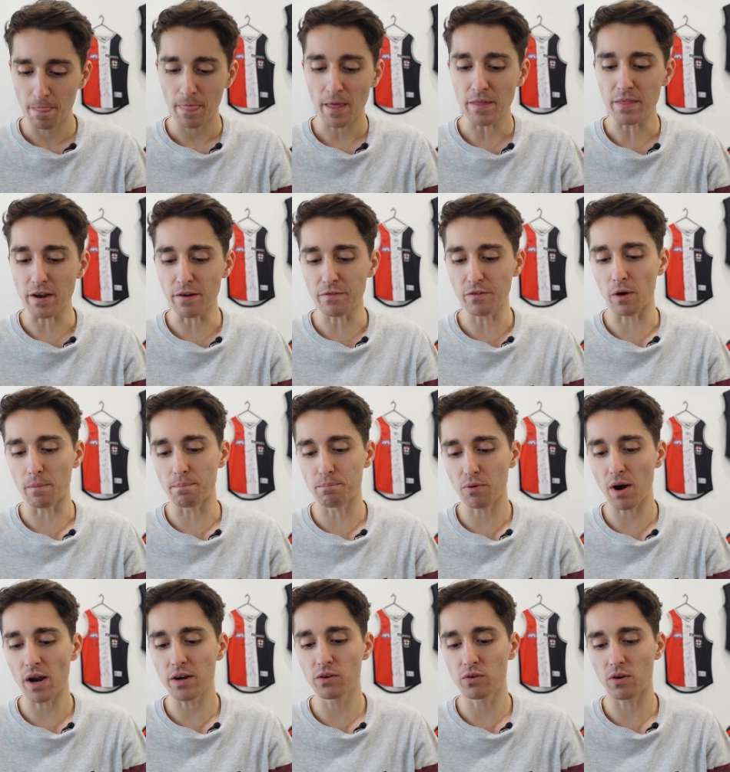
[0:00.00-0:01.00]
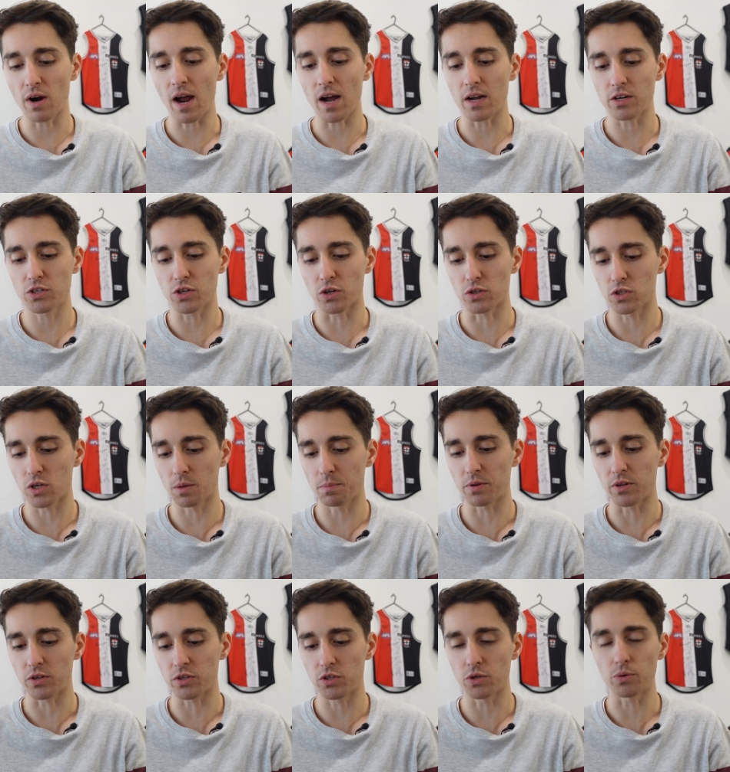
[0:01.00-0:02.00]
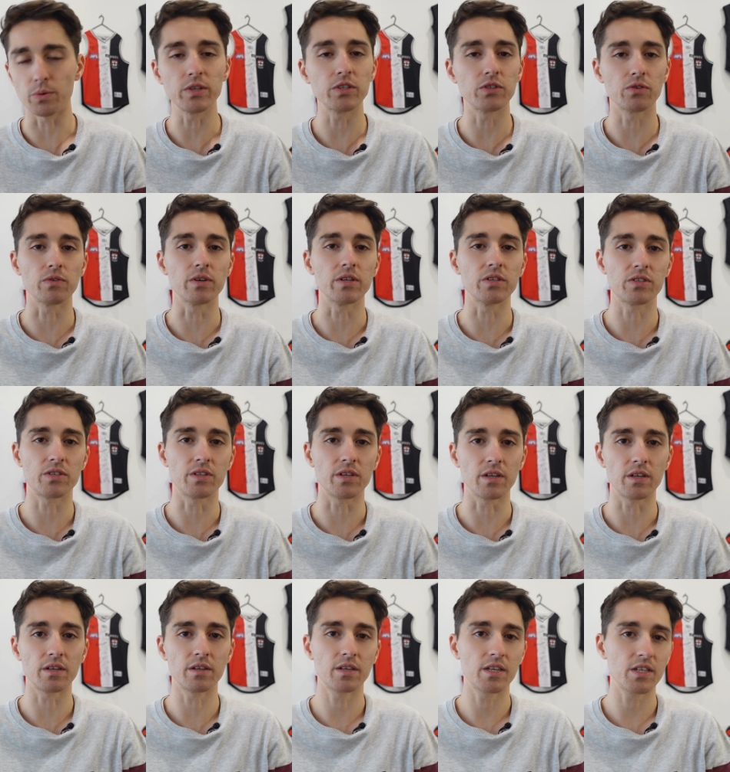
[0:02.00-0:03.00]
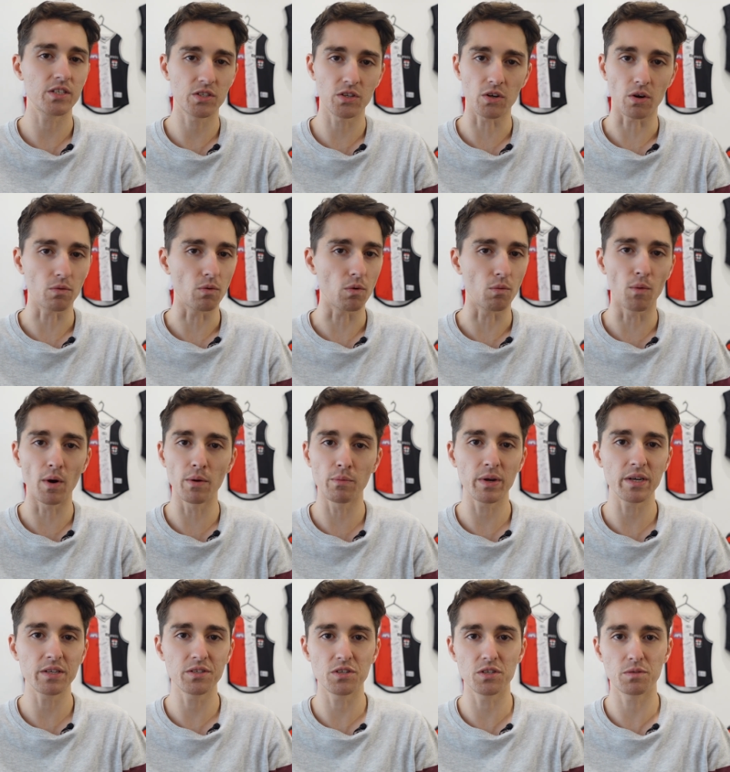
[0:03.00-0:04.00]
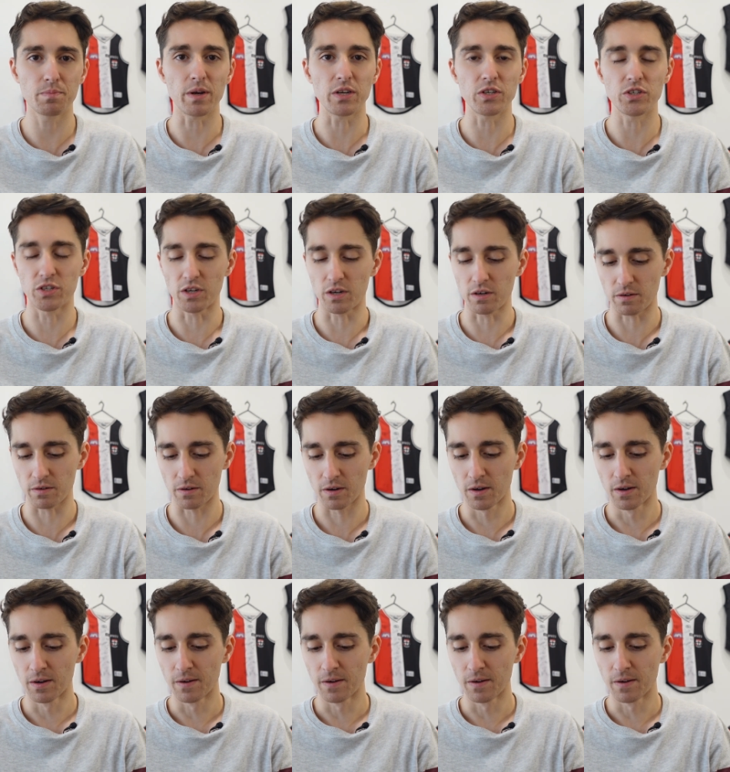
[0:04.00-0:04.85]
And then you've got Brad Crouch on top of the two injuries that he's got. a one week suspension